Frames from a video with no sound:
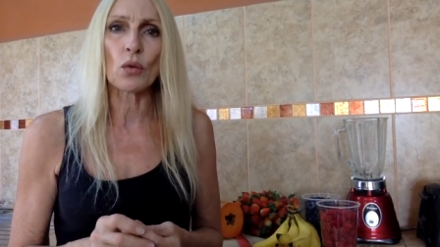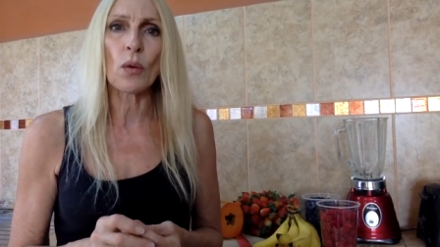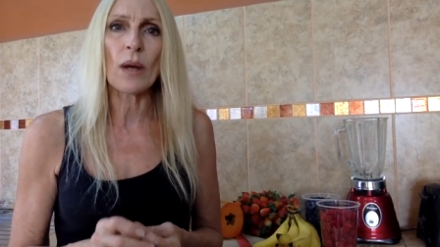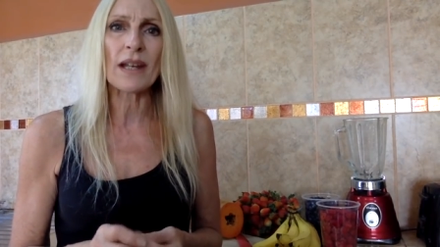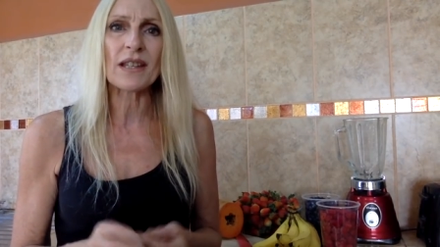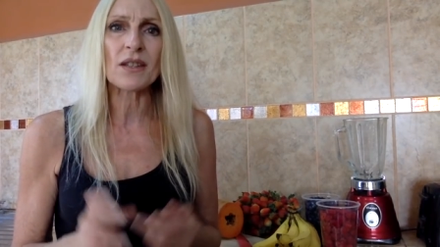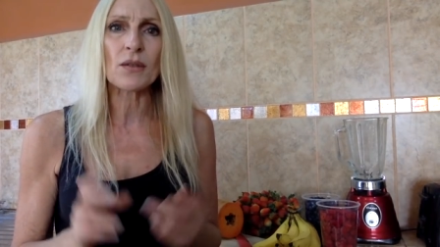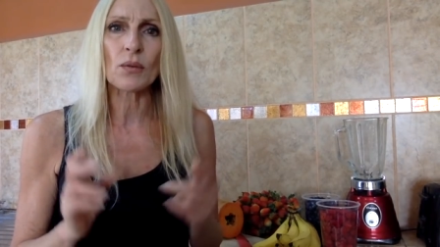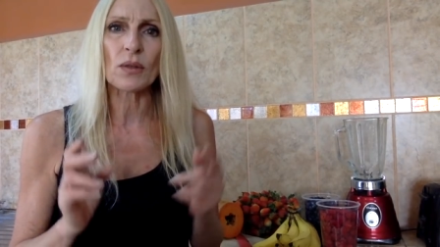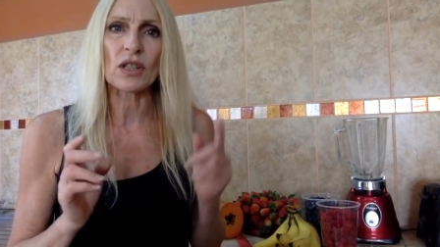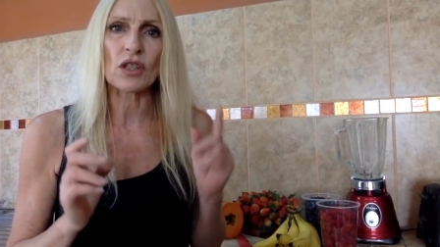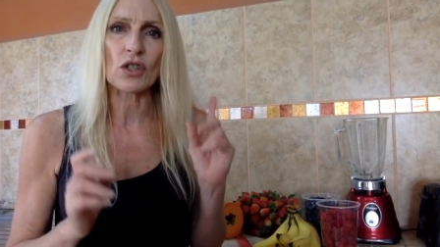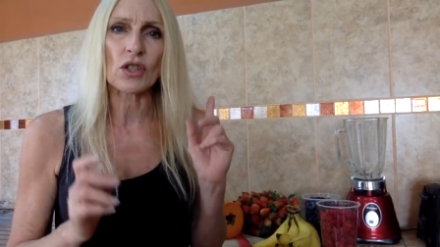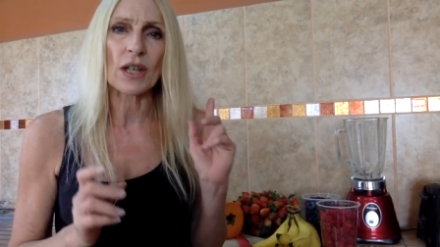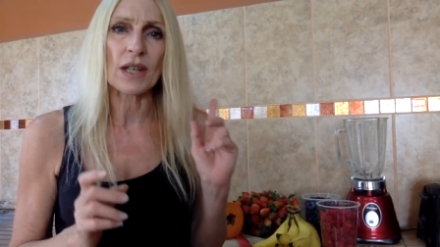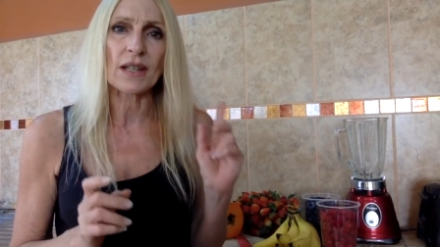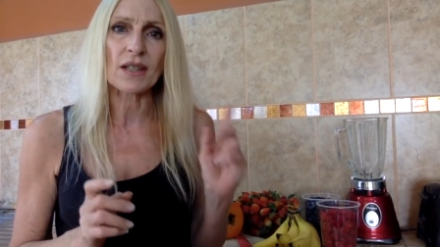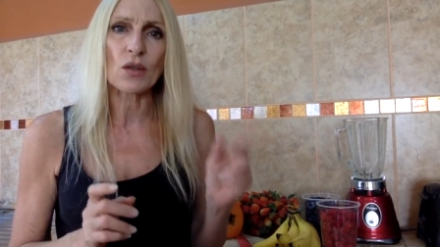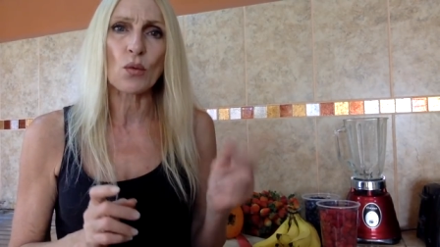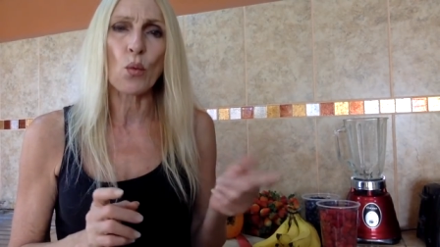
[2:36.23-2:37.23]
us which
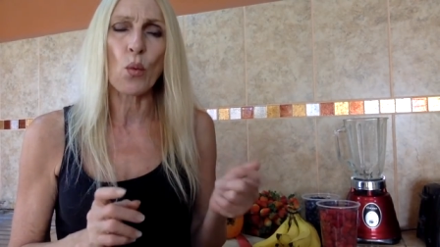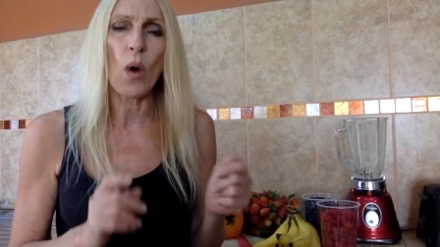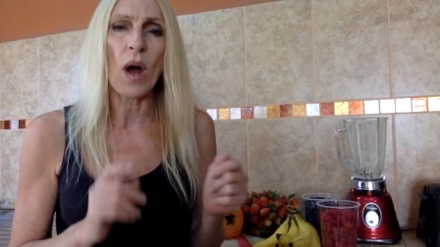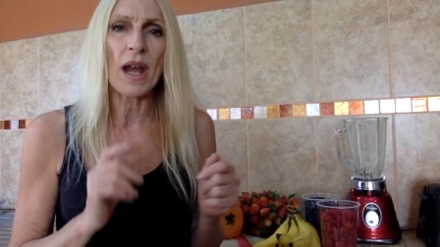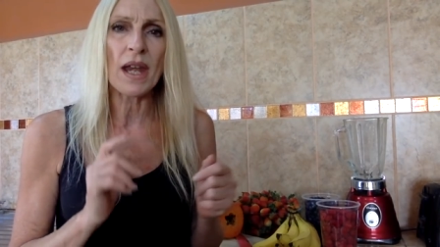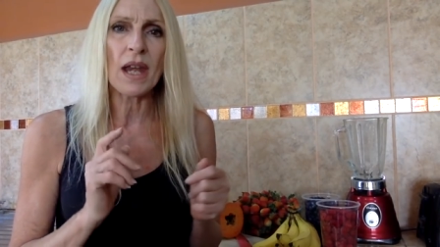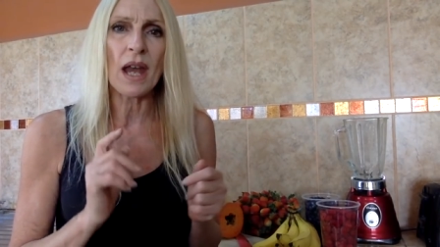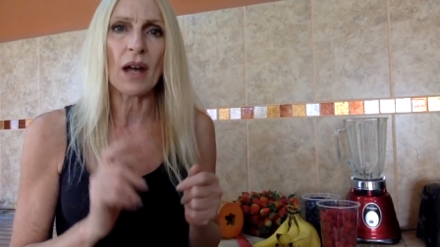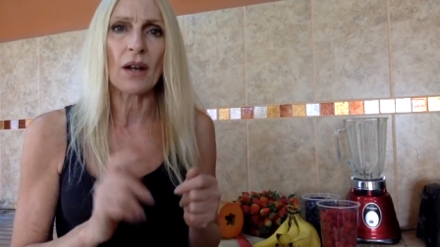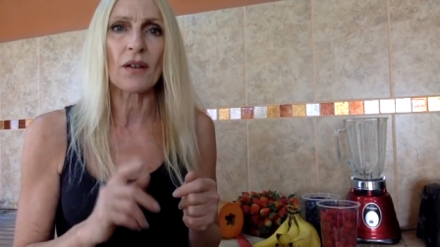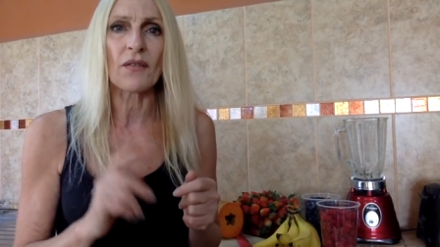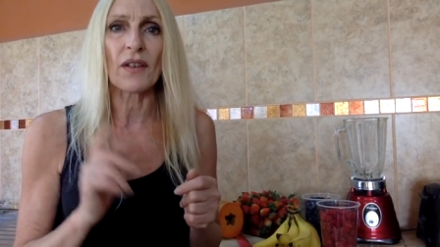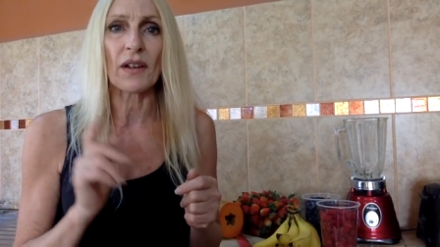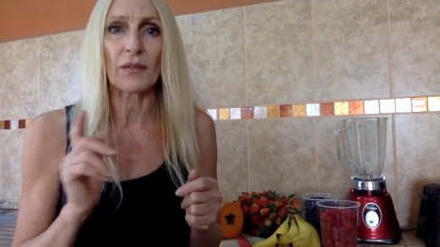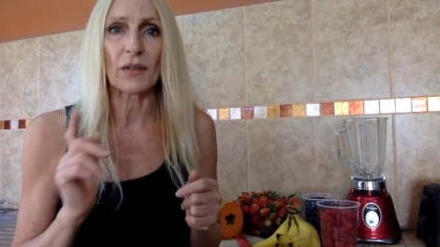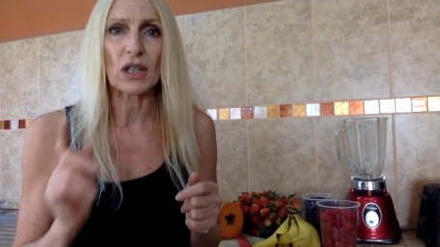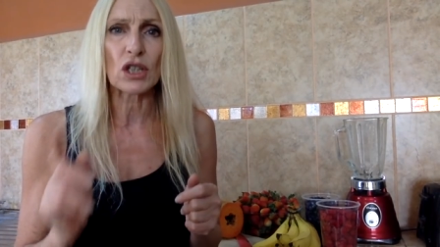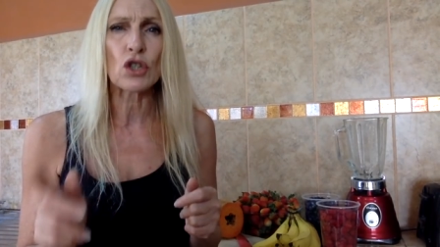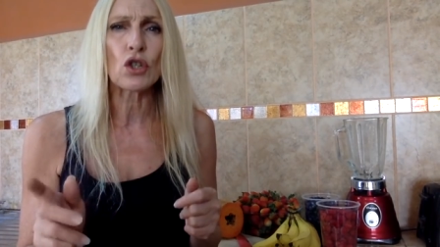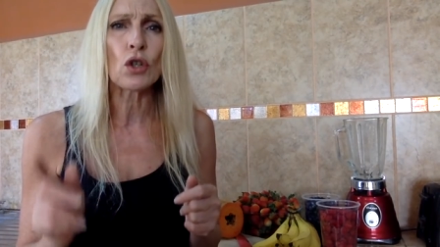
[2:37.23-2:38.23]
says one out of
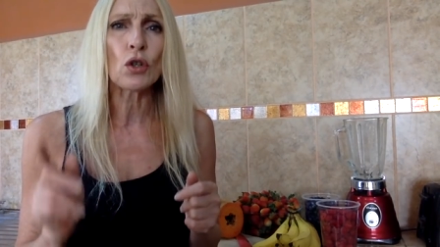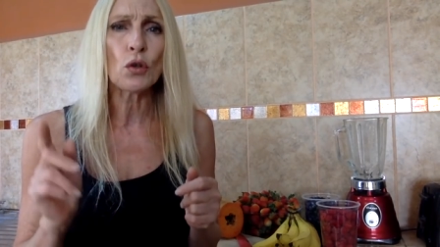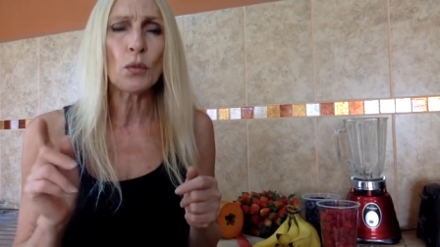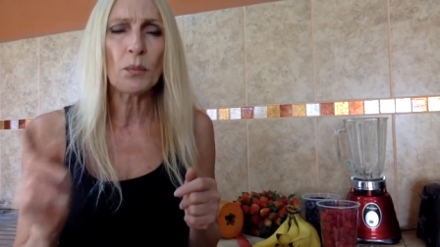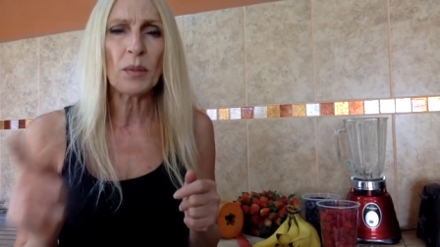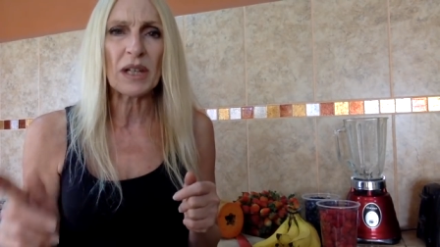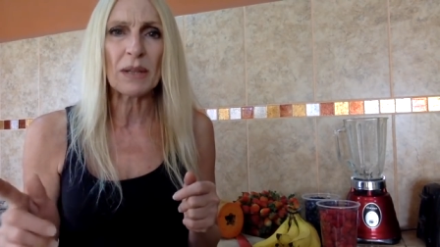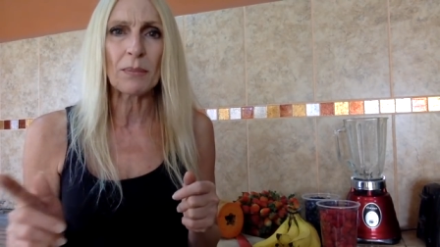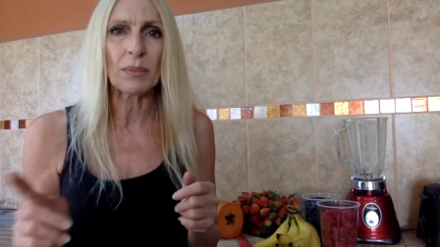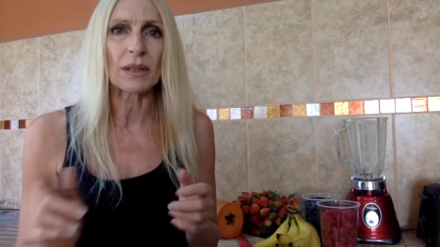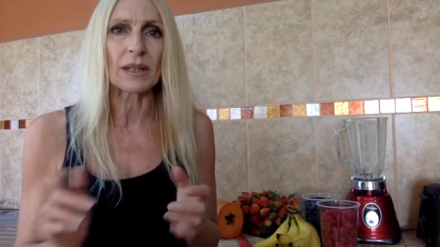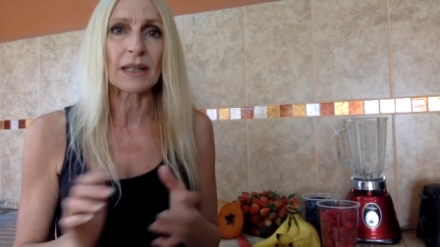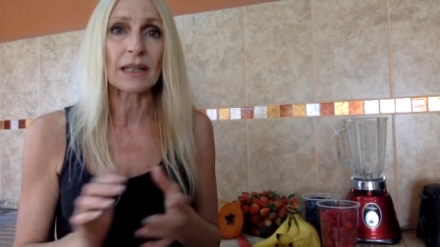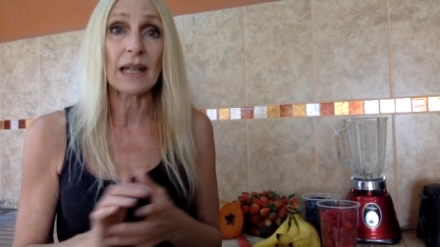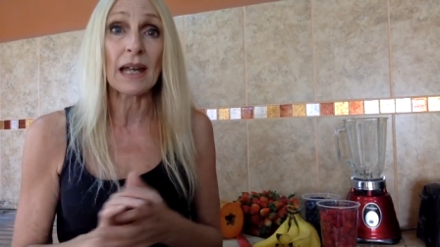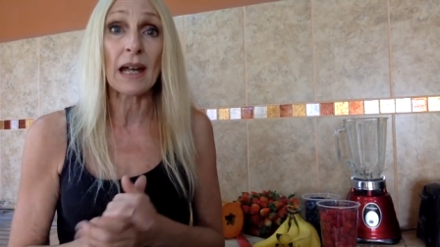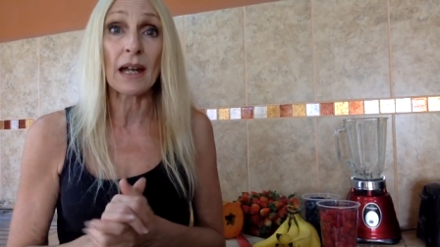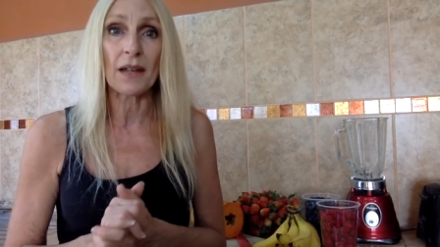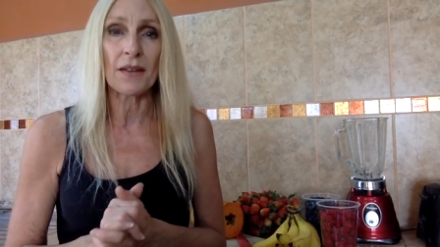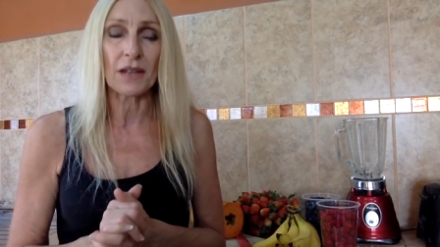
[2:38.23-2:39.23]
every two people in
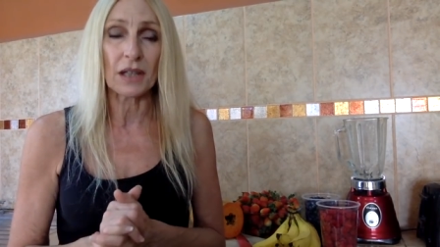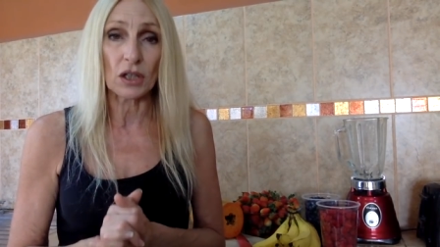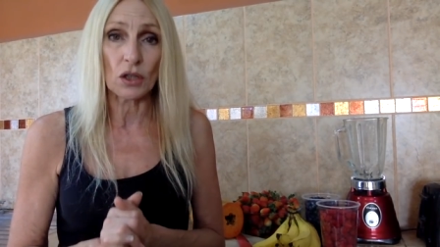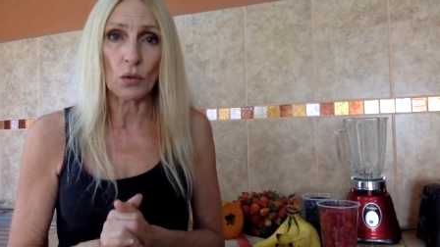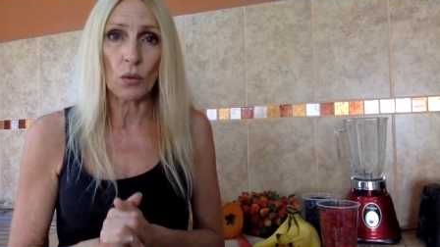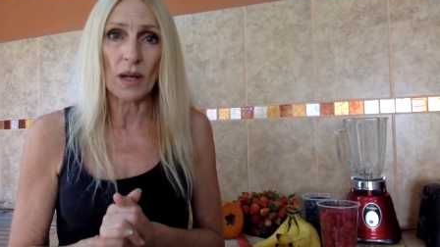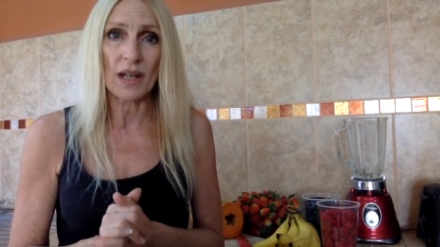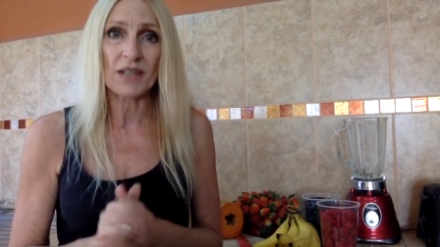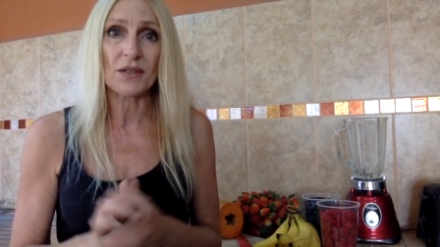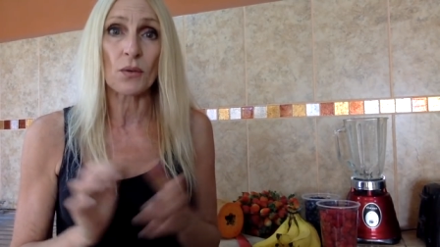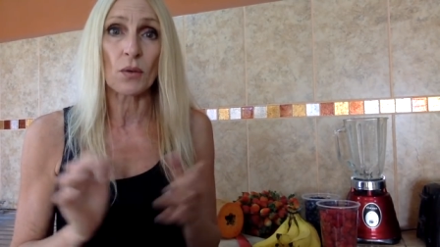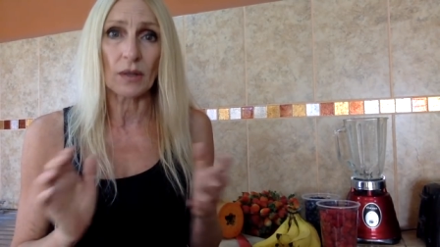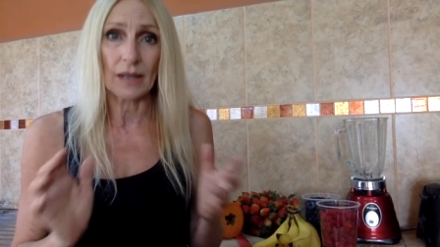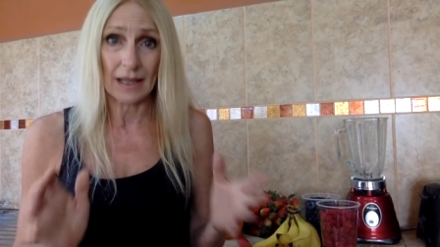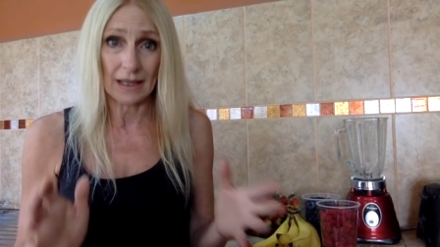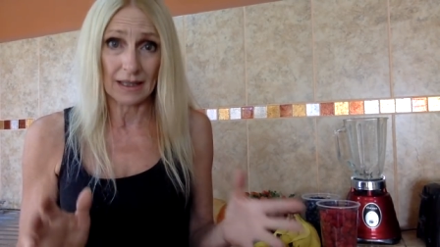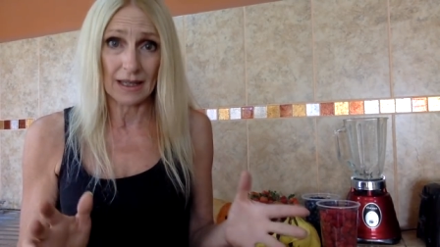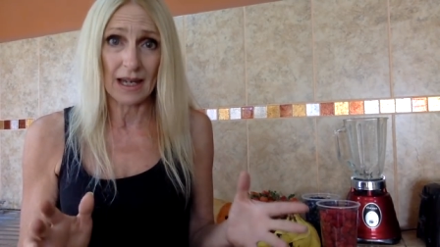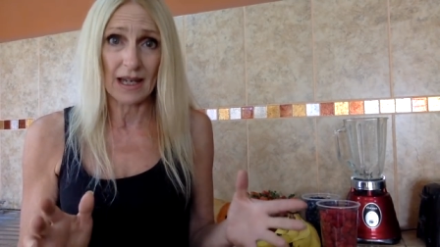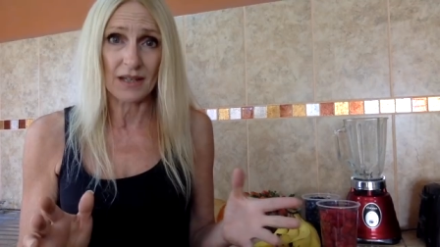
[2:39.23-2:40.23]
canada the us will
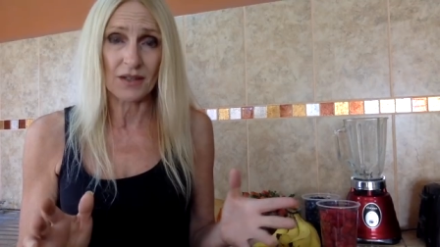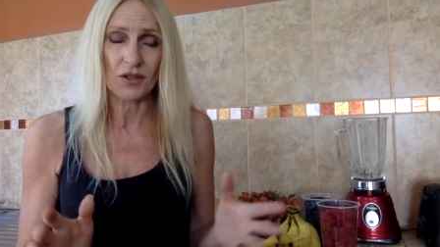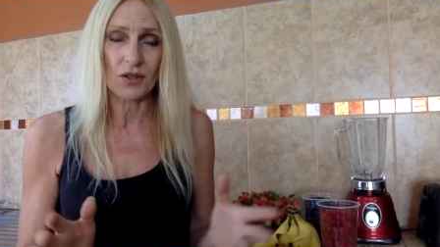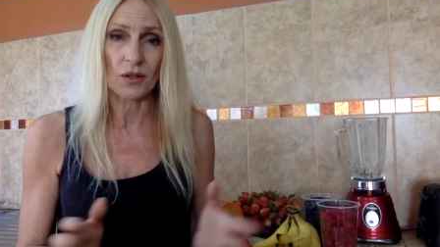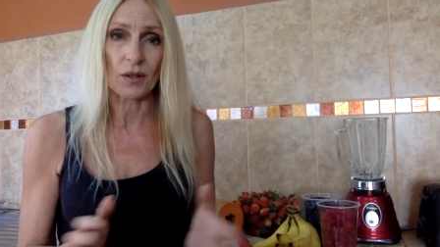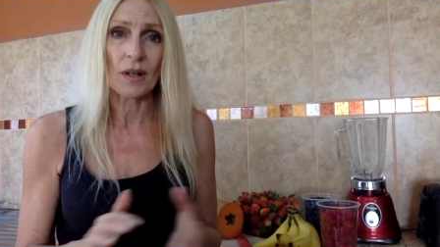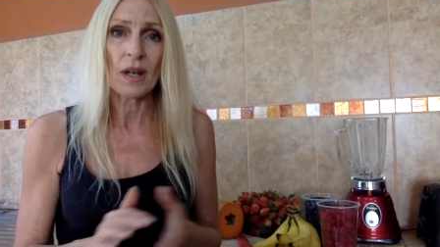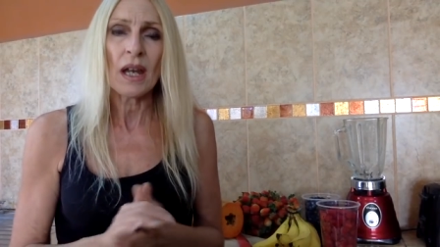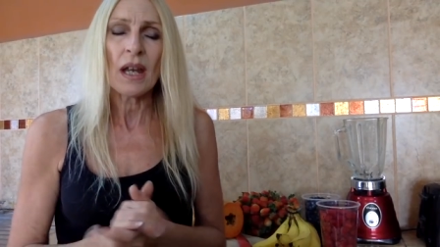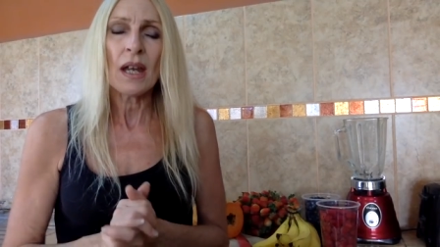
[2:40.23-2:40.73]
get cancer